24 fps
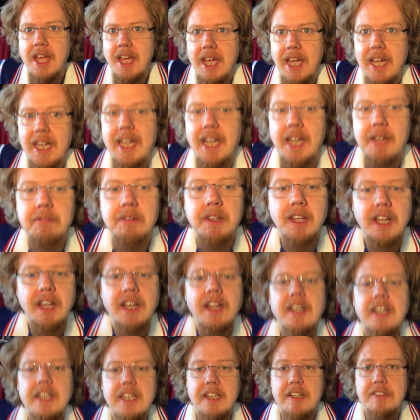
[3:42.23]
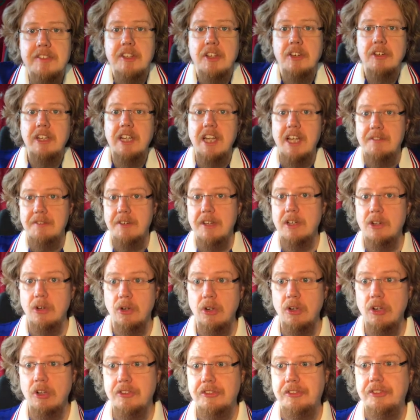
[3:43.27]
Again, he has now 11
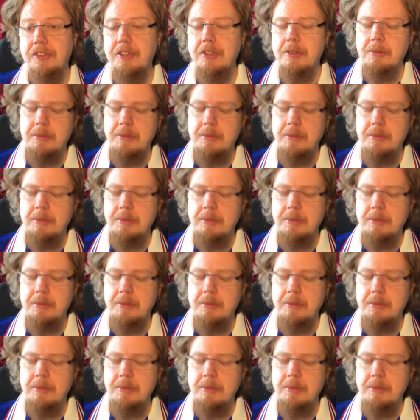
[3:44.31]
goals.